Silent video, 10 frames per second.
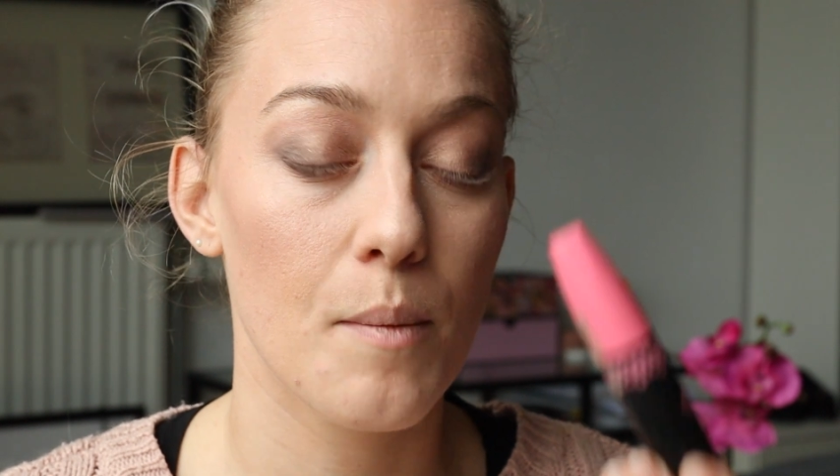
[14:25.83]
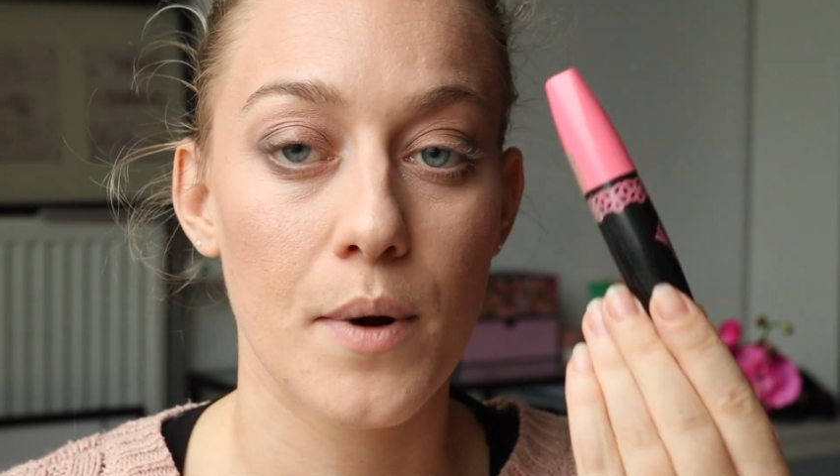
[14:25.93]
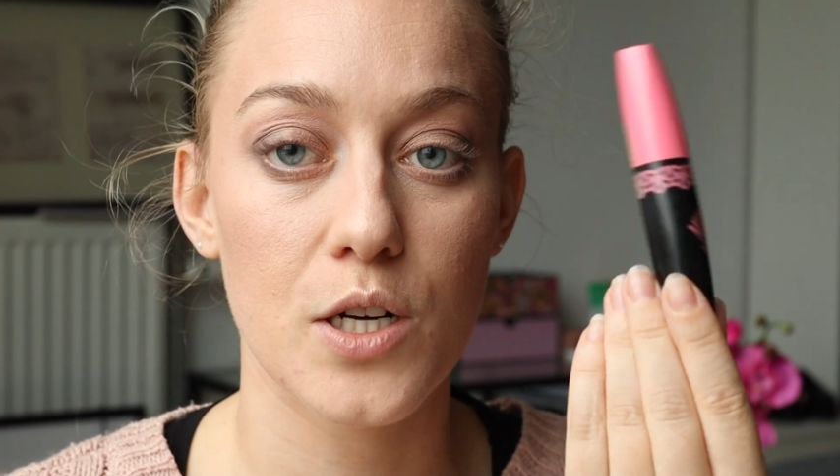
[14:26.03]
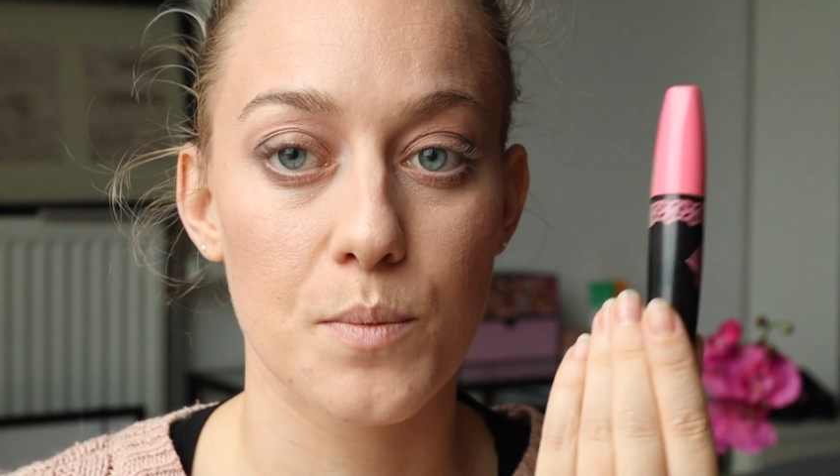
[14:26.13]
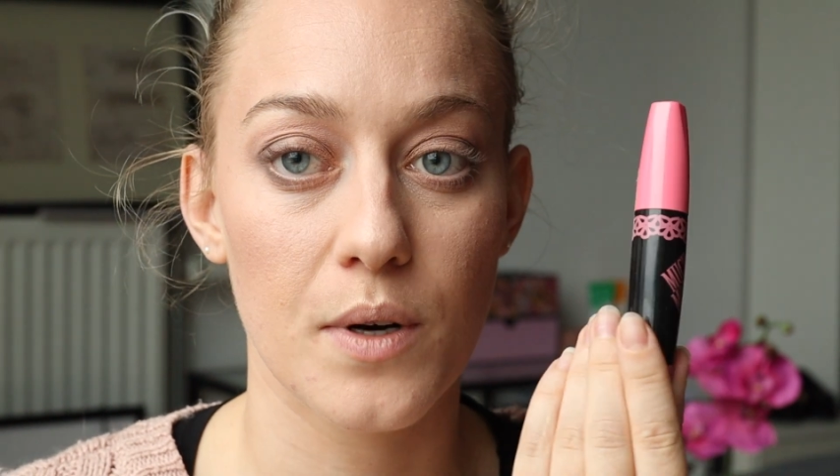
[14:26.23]

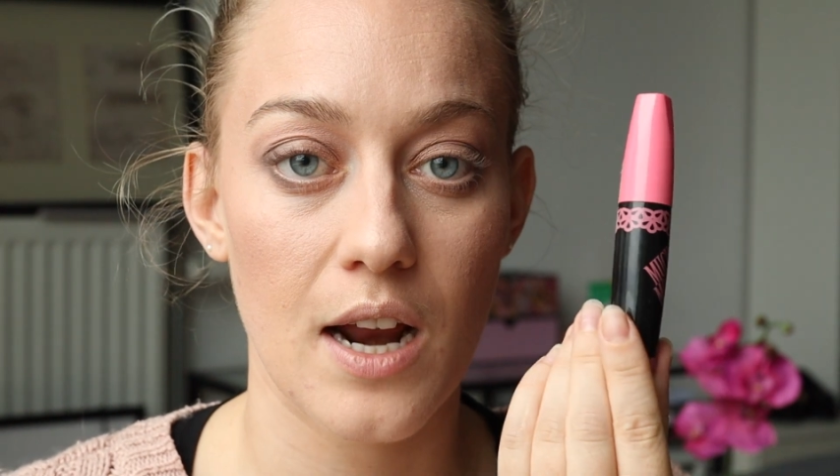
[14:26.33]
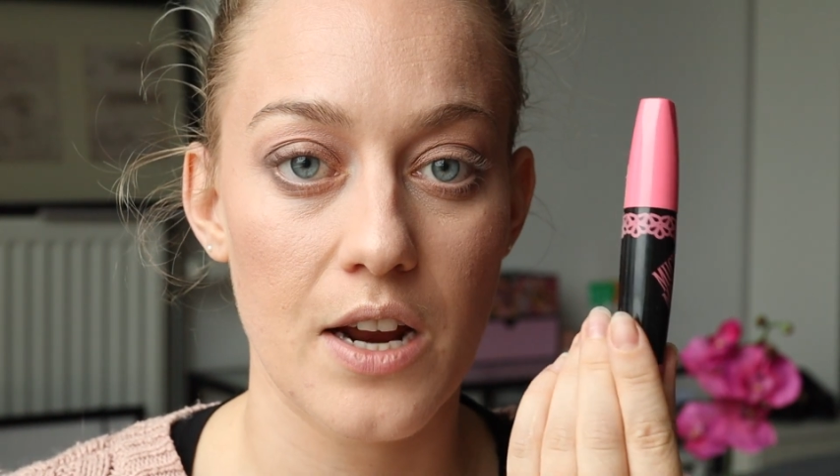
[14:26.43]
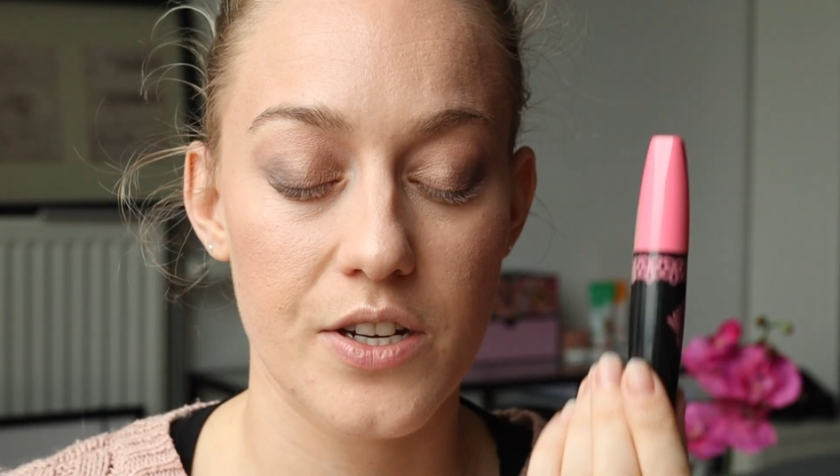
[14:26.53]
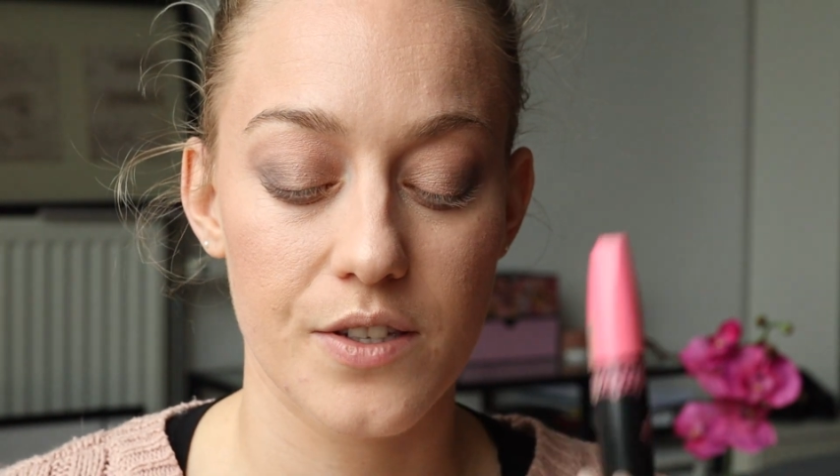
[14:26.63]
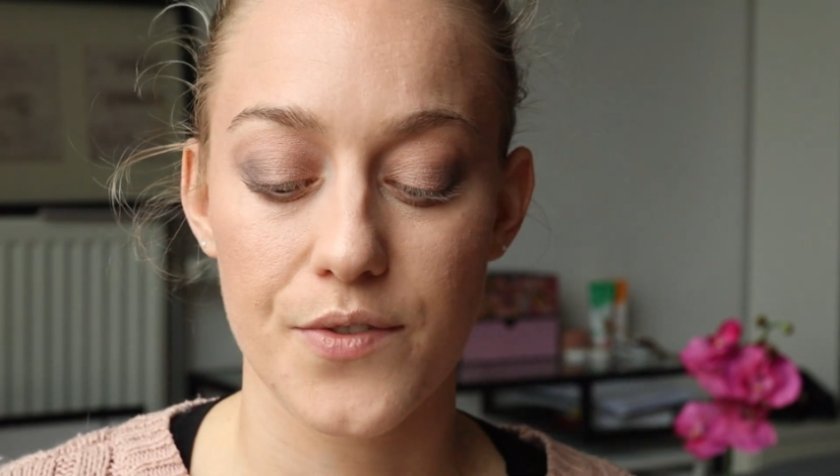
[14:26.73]
Much More
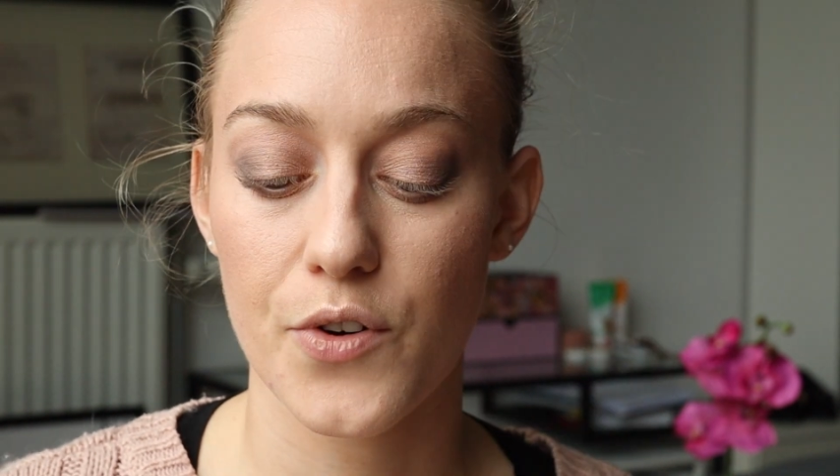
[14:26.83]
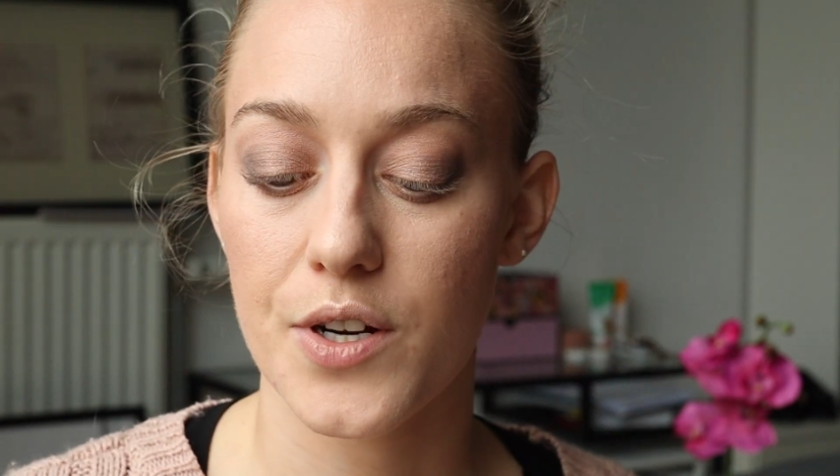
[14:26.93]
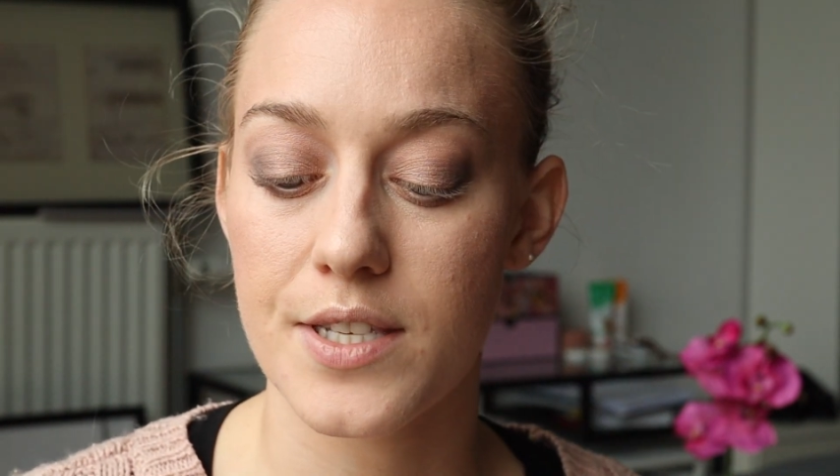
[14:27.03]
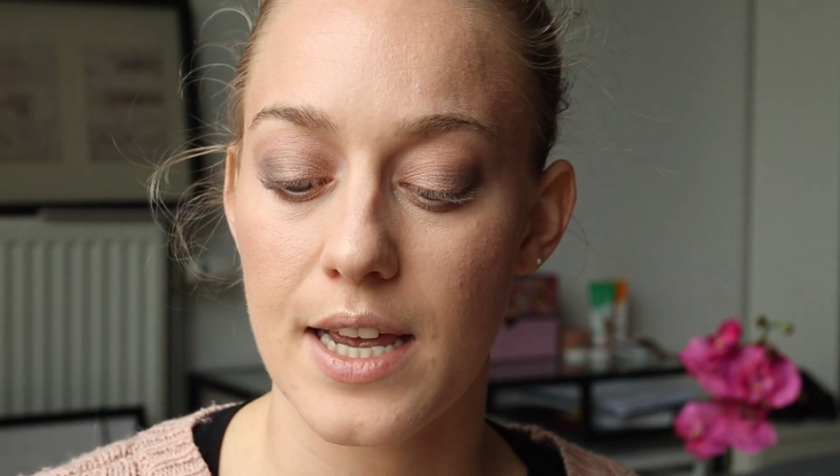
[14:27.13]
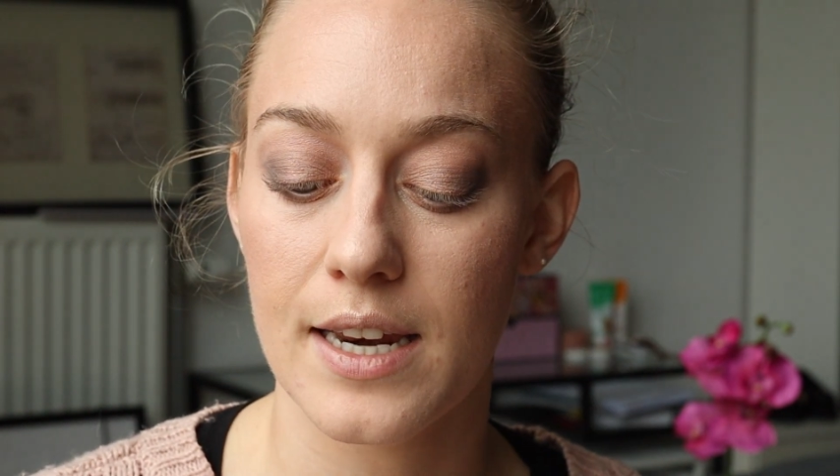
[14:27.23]
Lashes first,